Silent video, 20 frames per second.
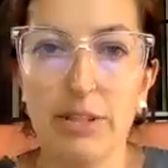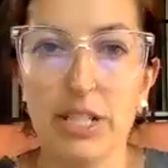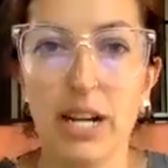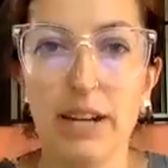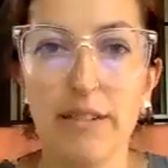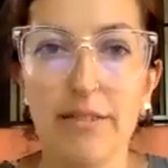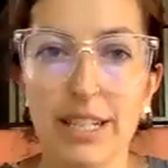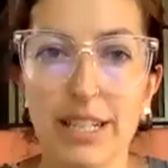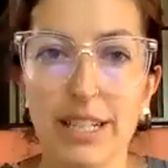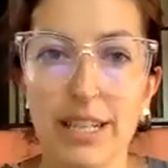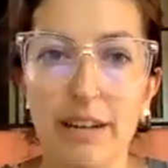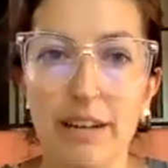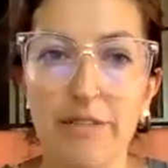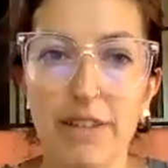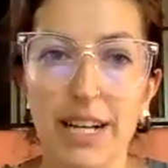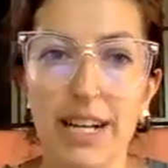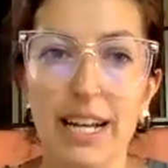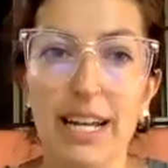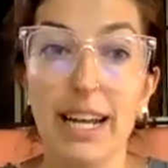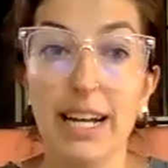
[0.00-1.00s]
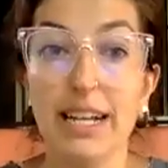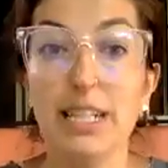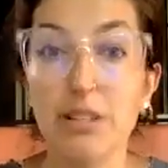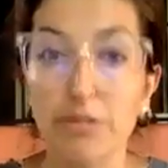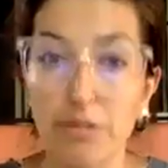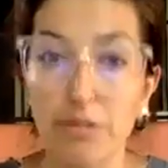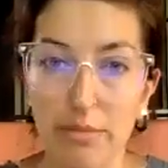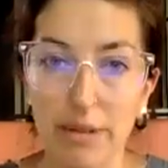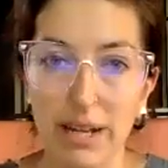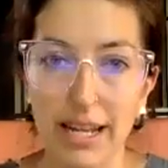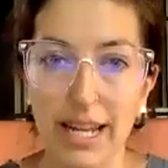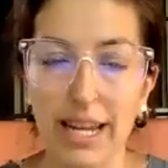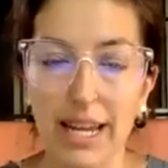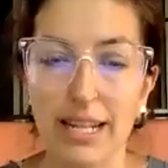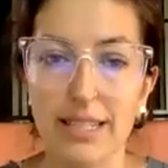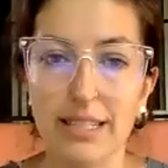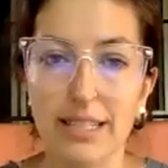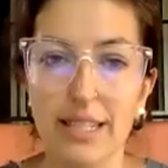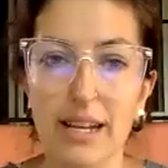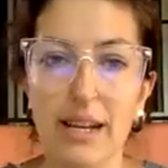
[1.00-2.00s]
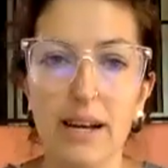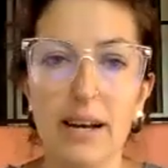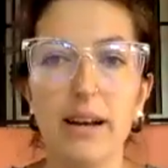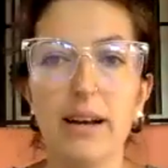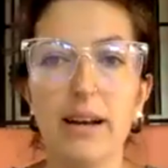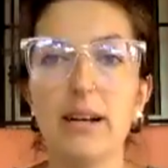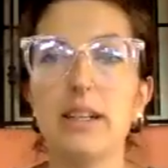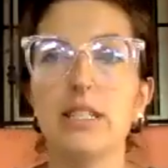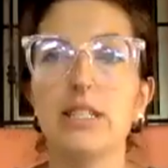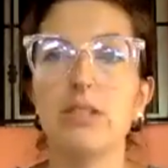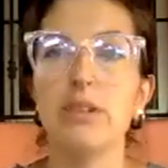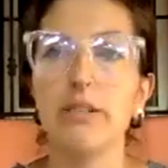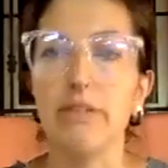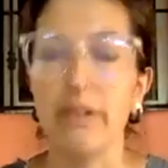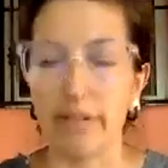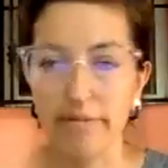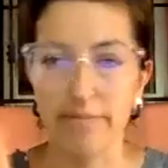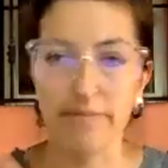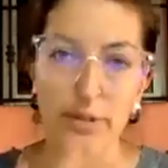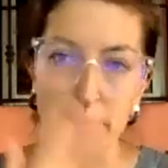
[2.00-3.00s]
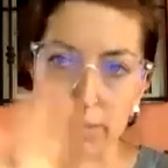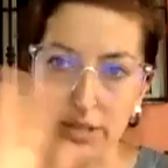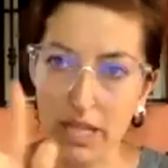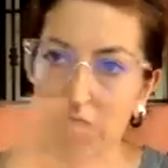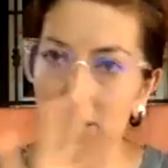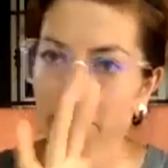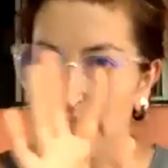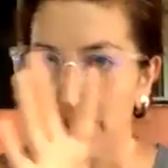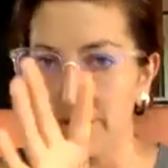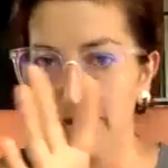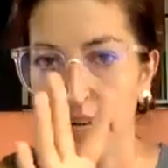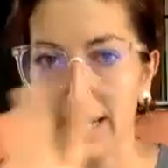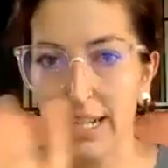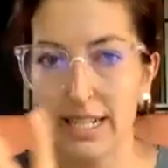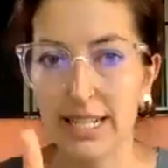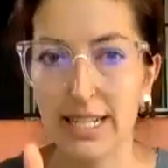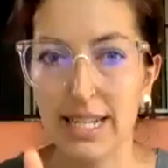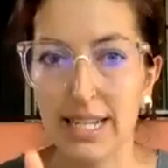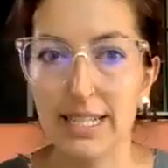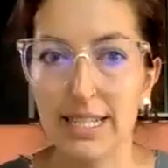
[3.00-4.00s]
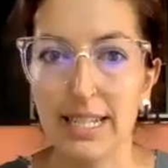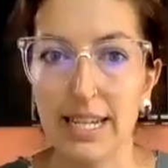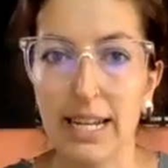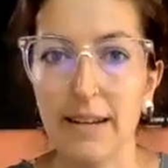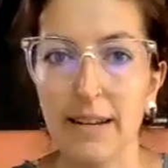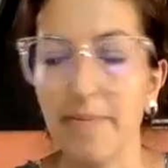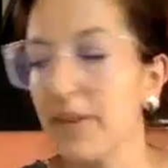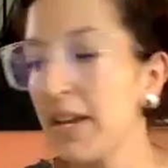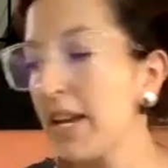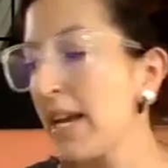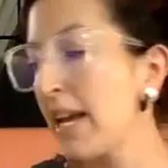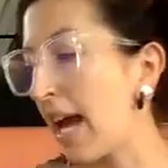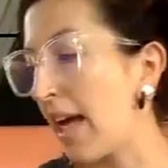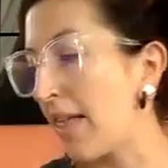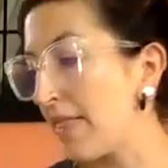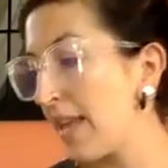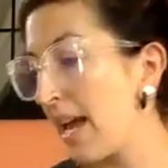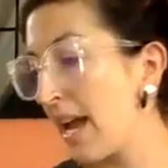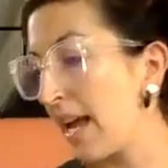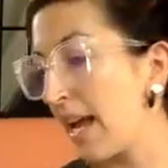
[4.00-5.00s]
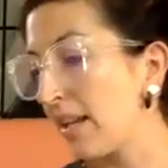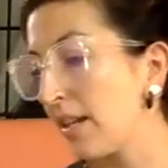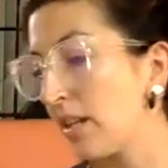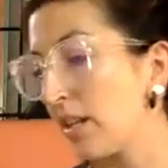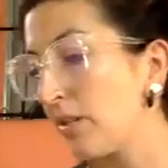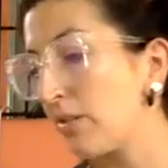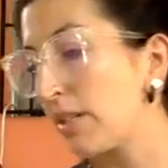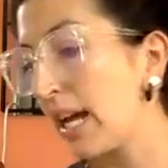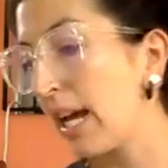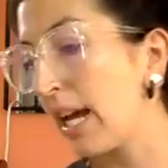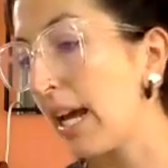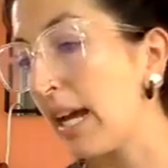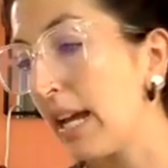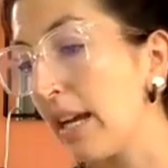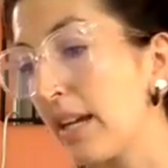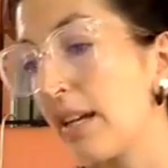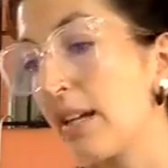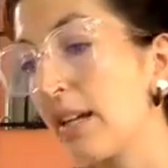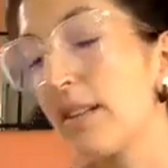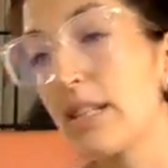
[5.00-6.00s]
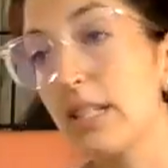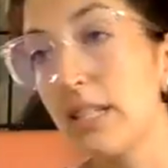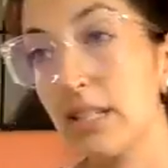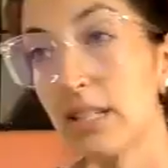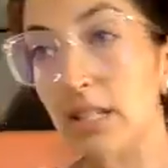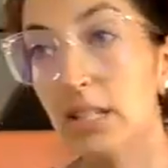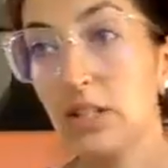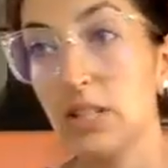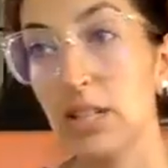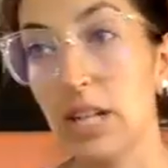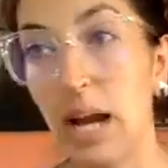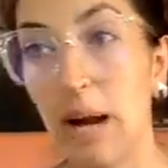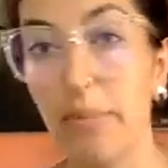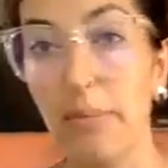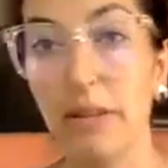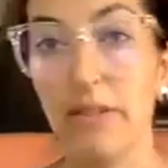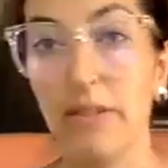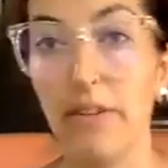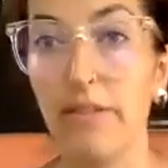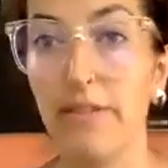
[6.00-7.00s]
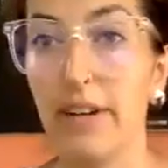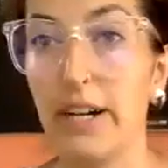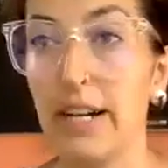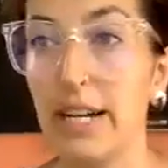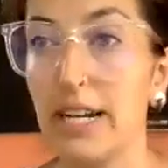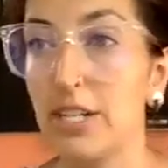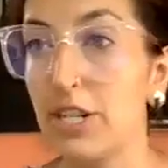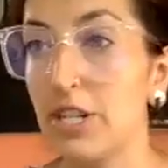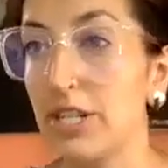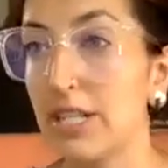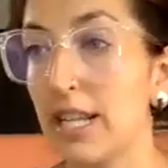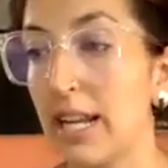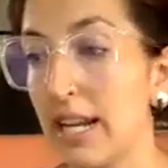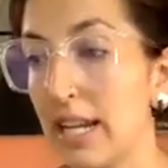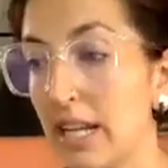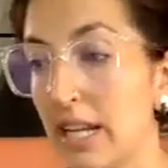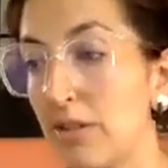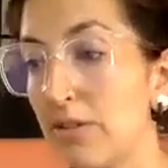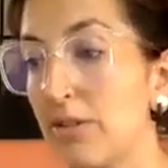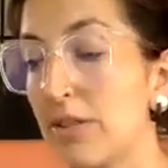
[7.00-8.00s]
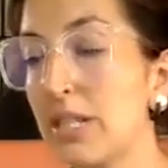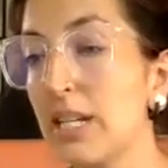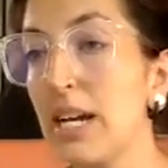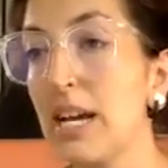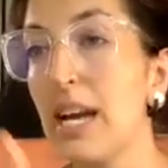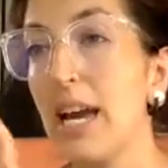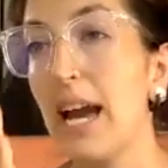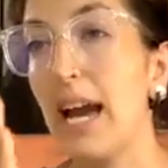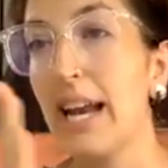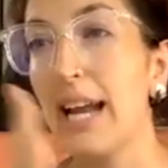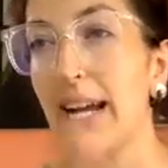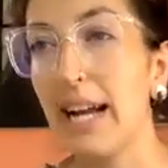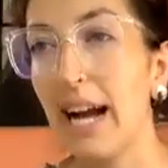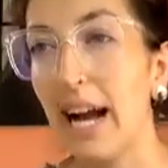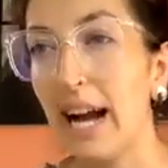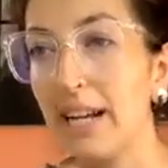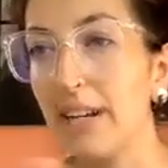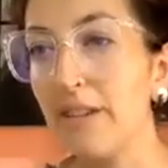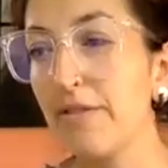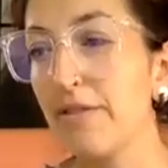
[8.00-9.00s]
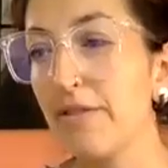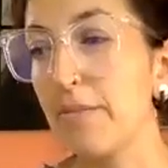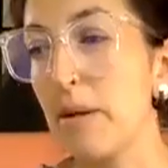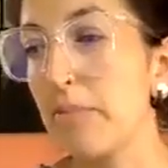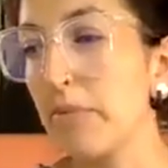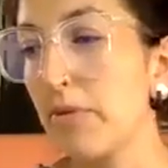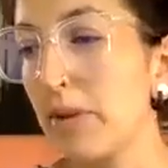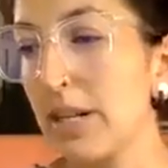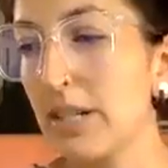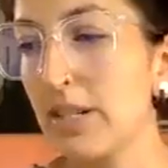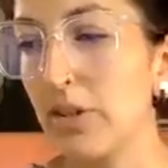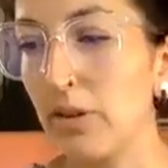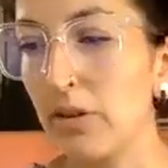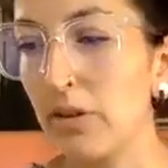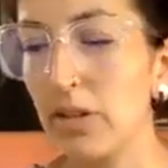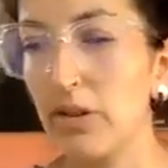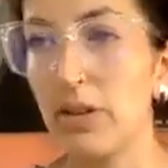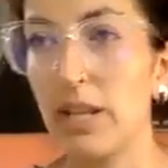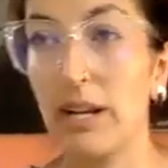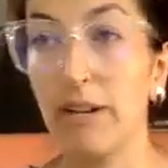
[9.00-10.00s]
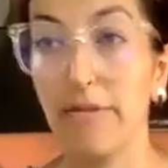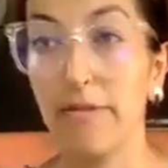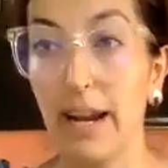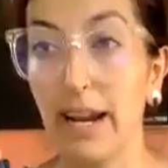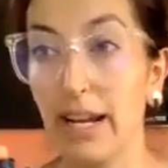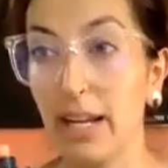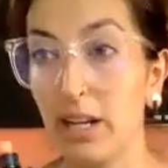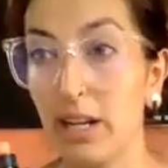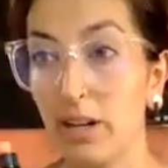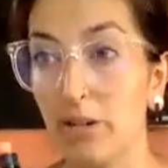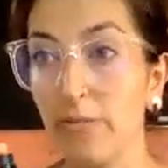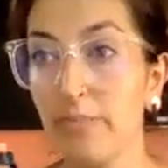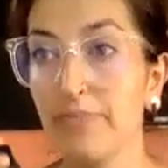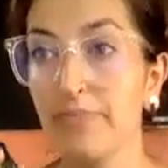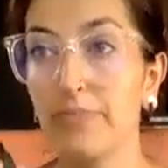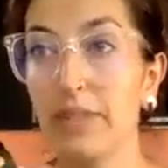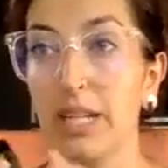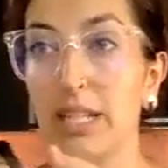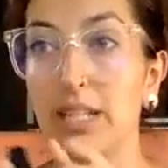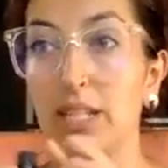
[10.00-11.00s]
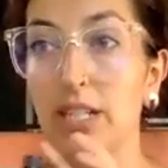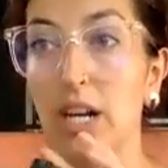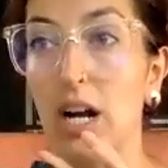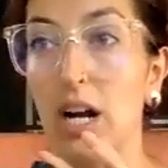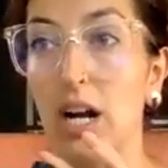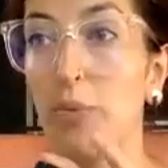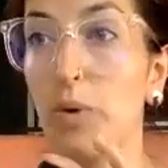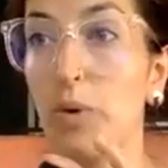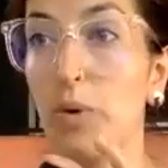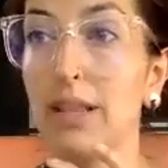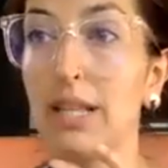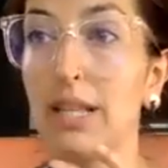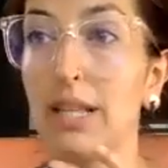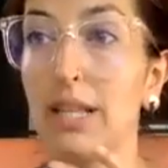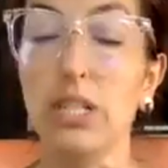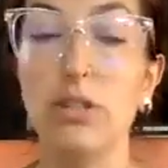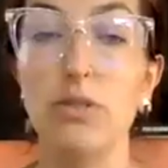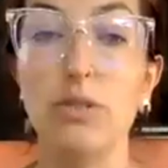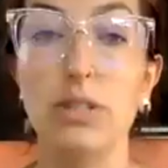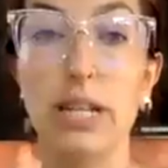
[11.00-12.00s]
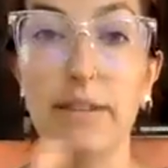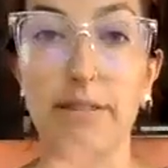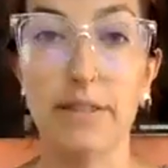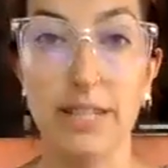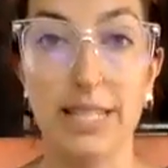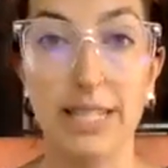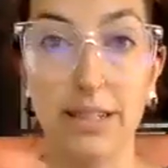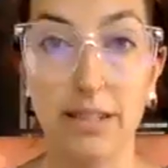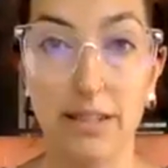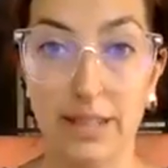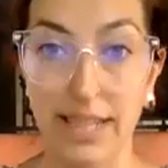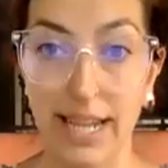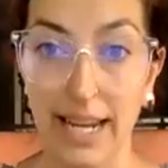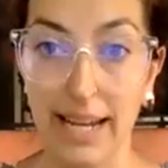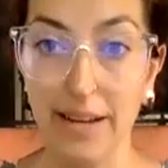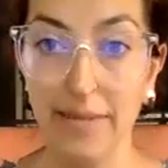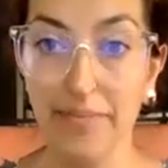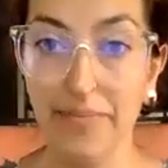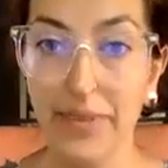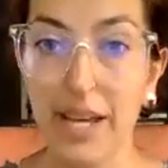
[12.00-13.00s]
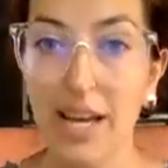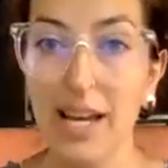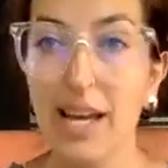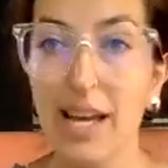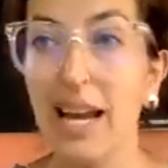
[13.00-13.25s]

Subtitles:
Which I really love, that connection with my kids. So anyway, you're massaging your frankincense in, and then you take, there's a couple different variations that I use, and I kind of remember when I told you that oregano is not one that's used every single day.